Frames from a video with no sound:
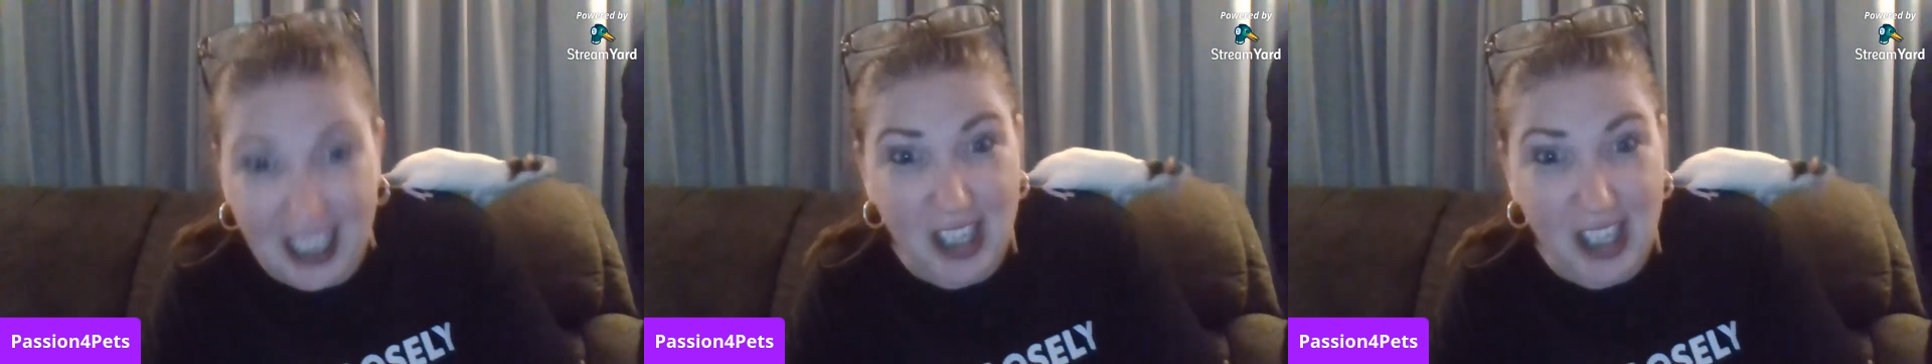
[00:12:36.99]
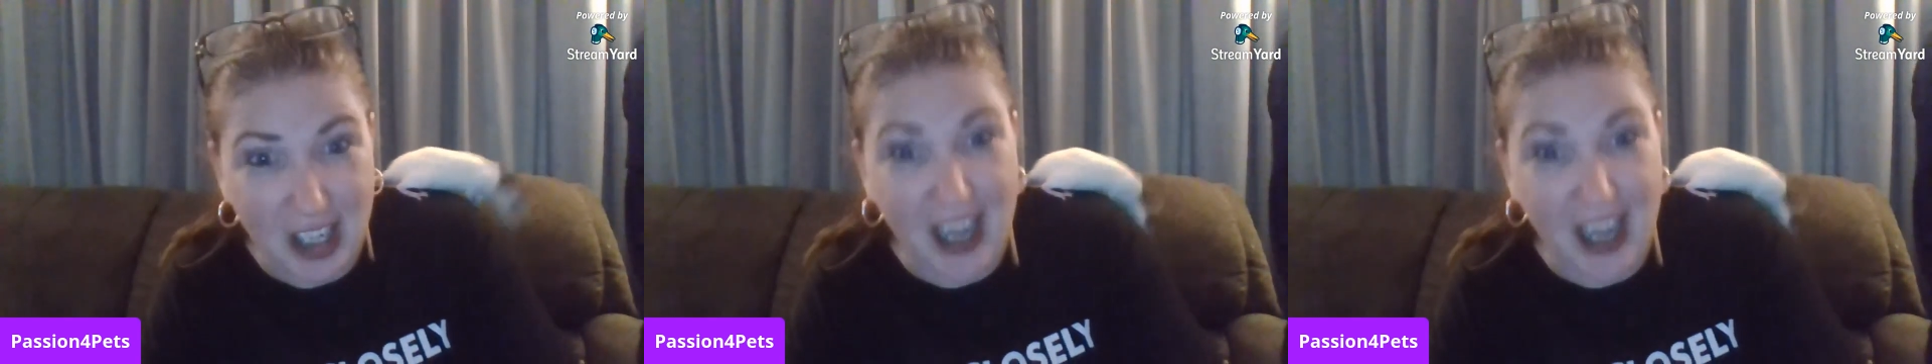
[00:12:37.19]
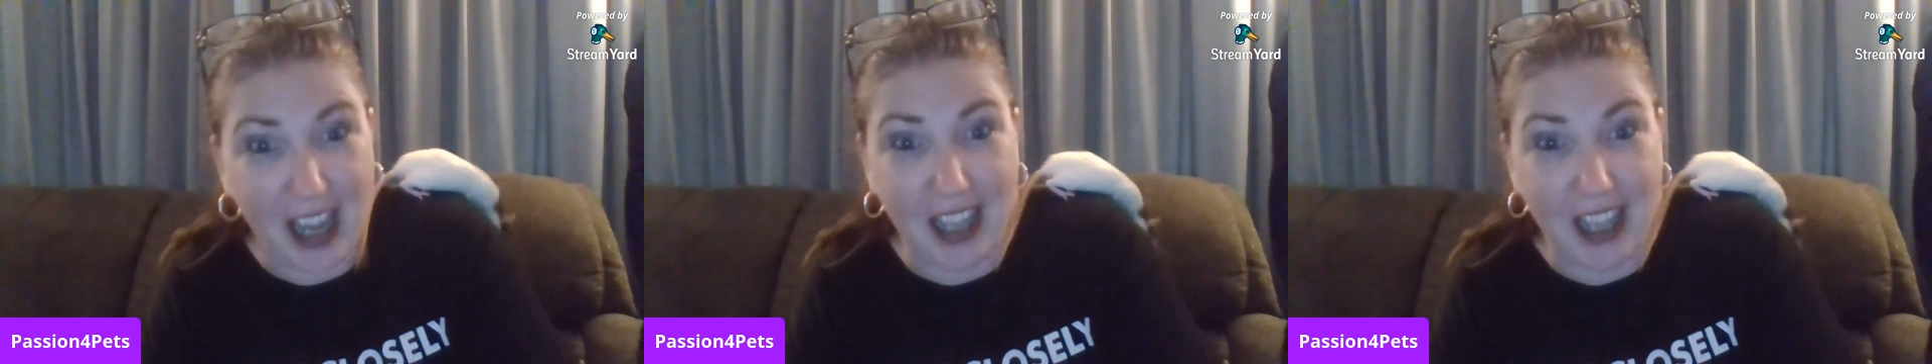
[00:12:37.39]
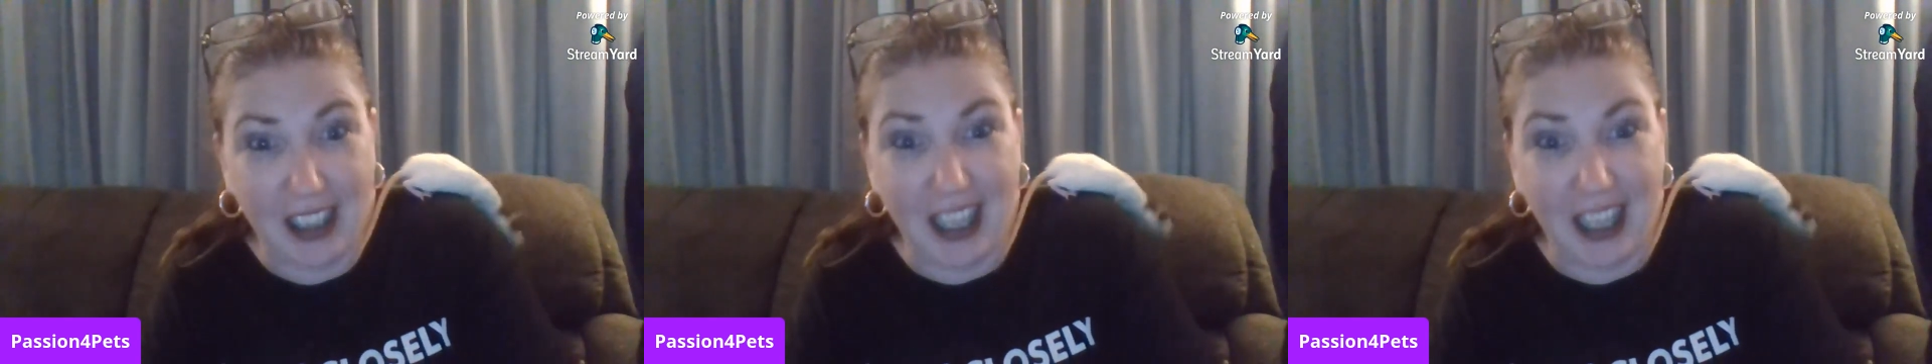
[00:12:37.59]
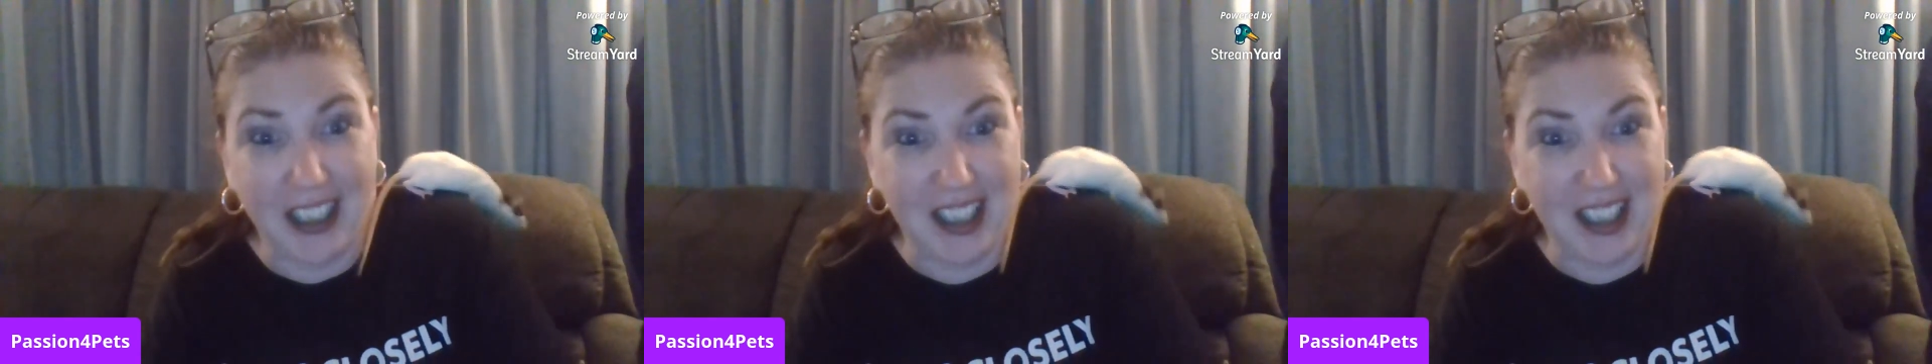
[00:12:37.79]
Yeah,
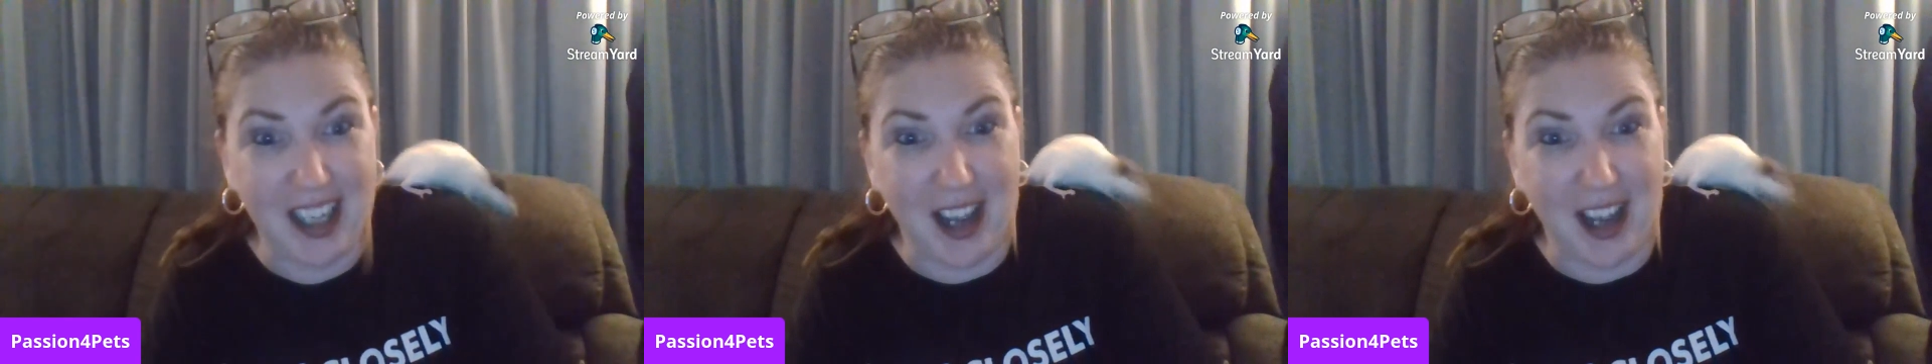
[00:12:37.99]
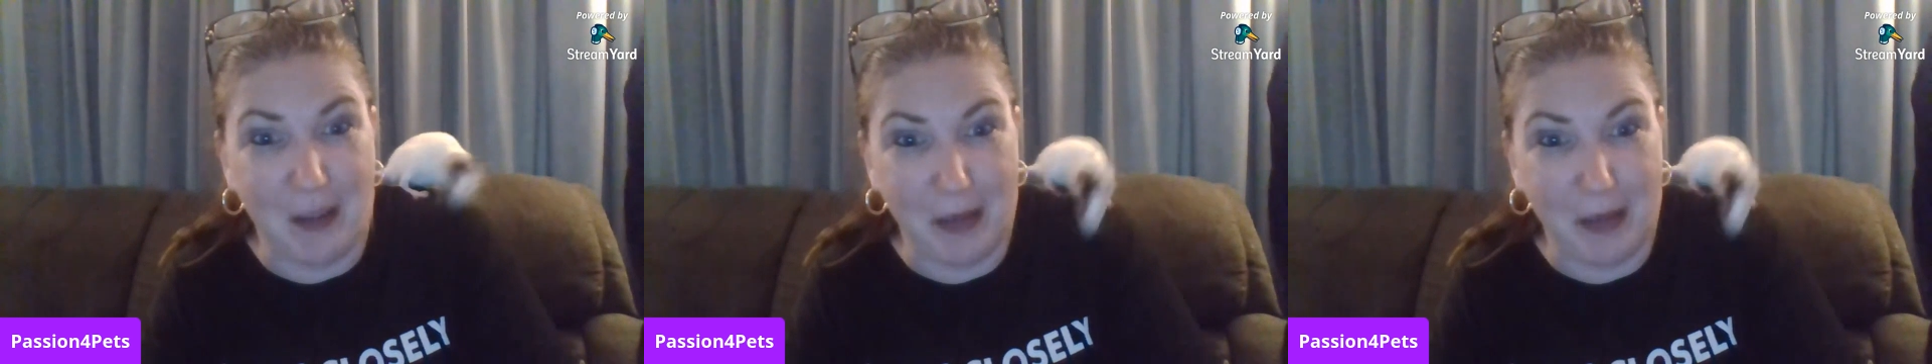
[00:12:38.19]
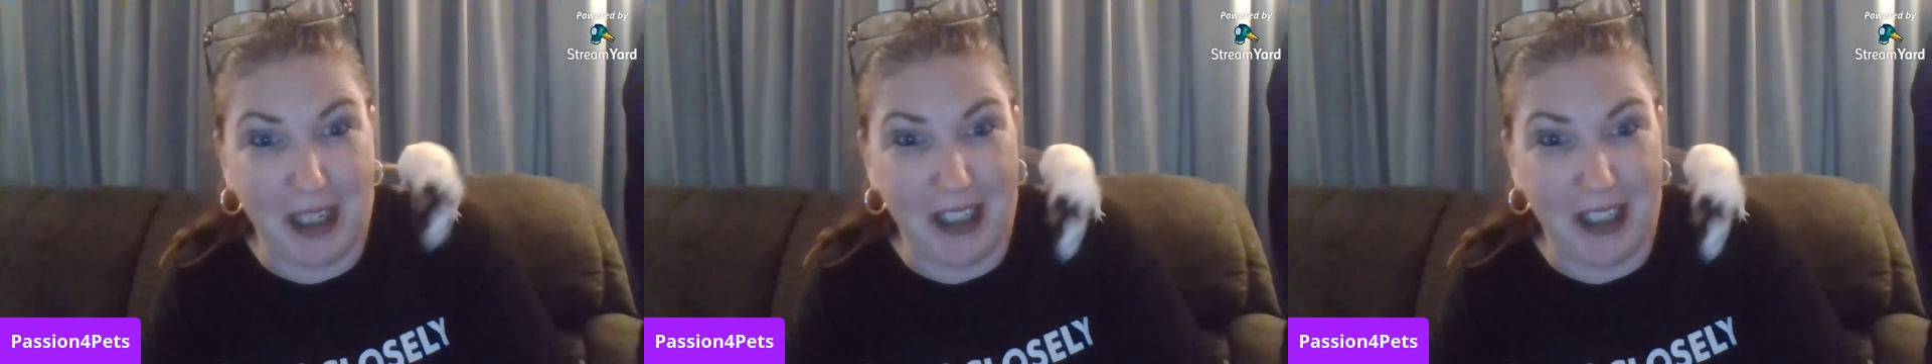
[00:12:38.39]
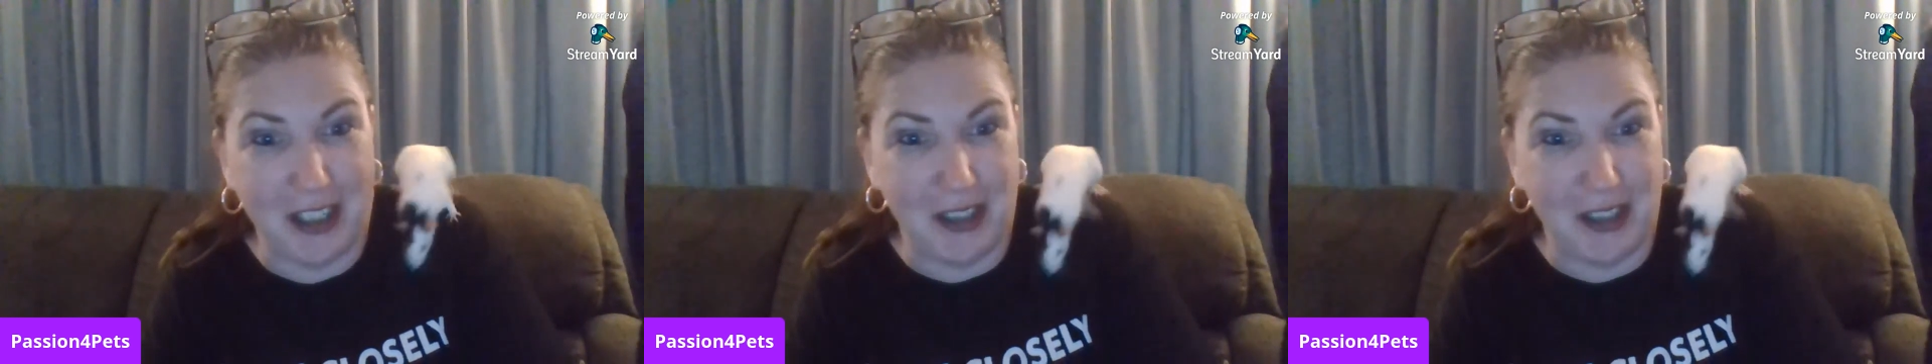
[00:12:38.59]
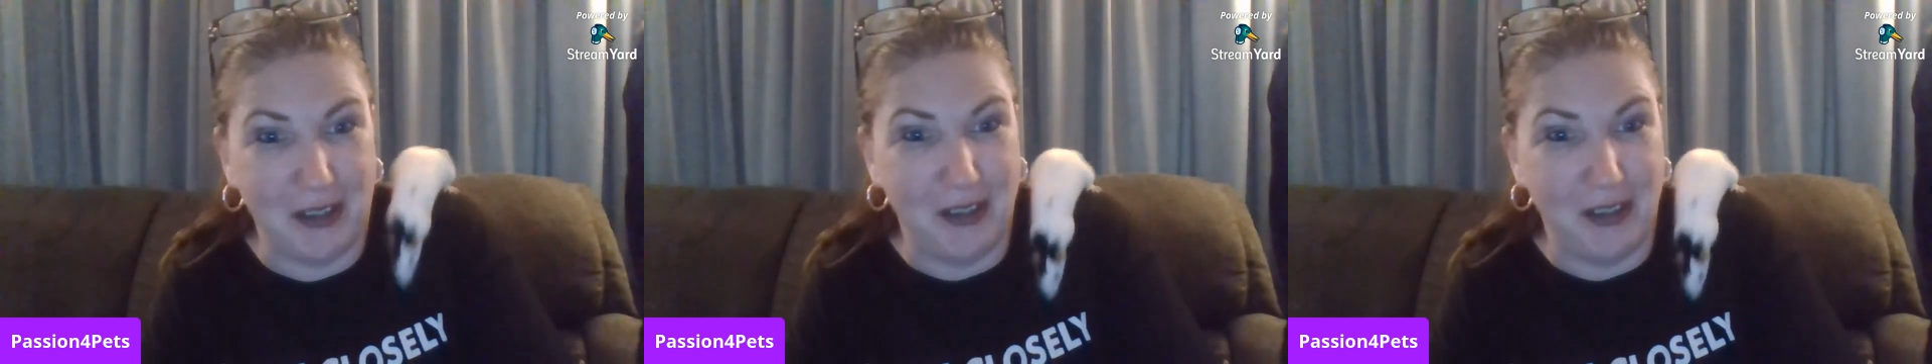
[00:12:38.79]
Lexi got big
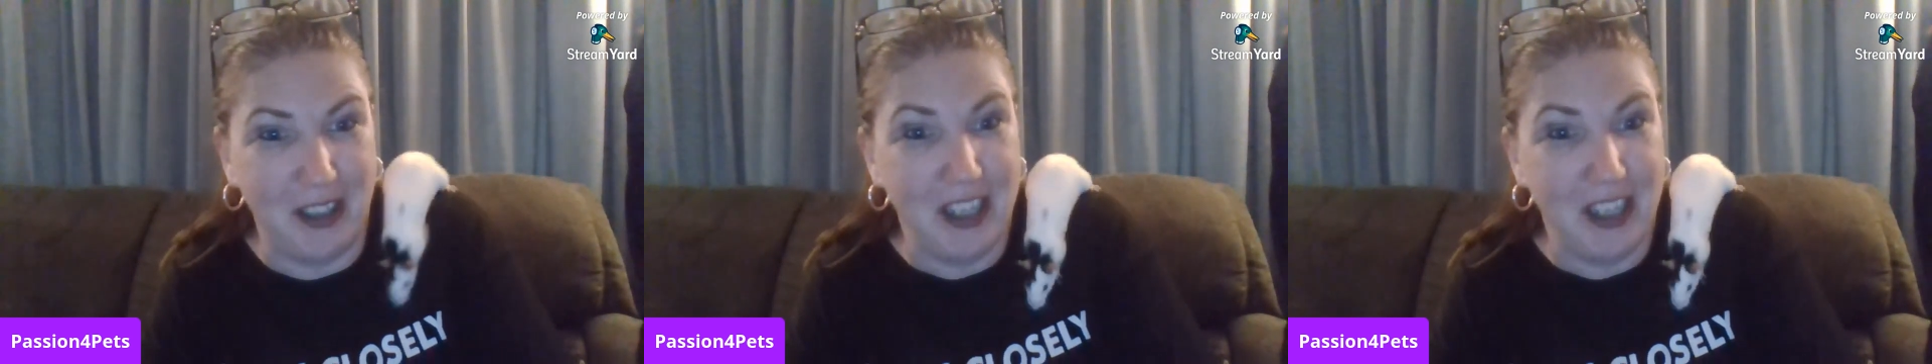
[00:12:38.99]
too.